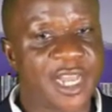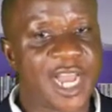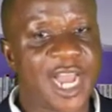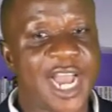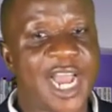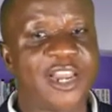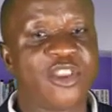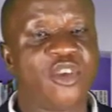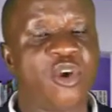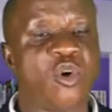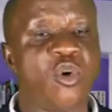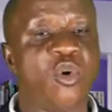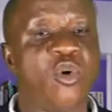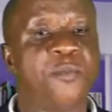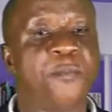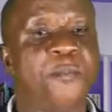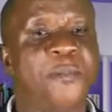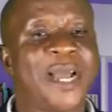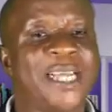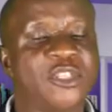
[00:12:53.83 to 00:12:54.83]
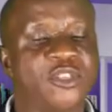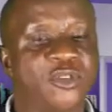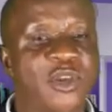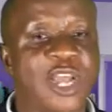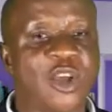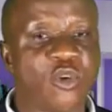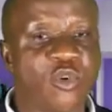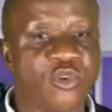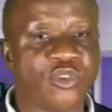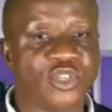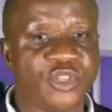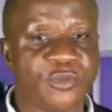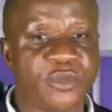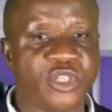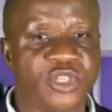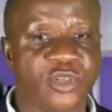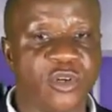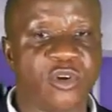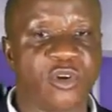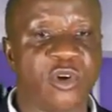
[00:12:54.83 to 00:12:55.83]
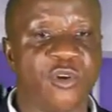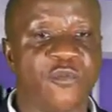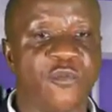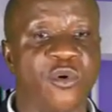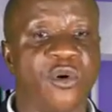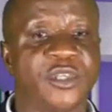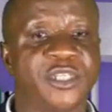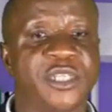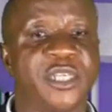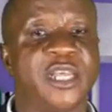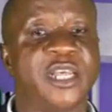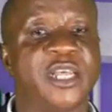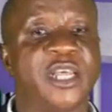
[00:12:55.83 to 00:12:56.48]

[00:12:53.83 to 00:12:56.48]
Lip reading: and your own personal contribution of what